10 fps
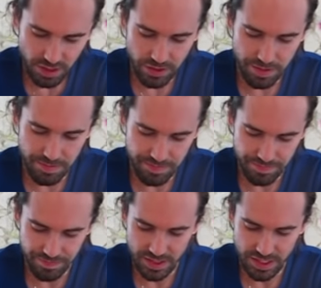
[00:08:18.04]
Okay.
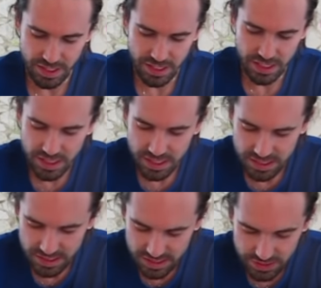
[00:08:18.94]

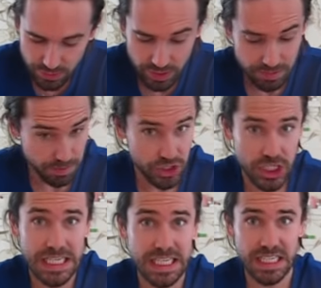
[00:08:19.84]
It's really
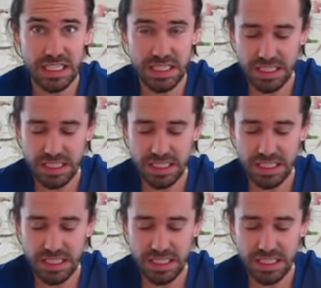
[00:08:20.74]
mushy.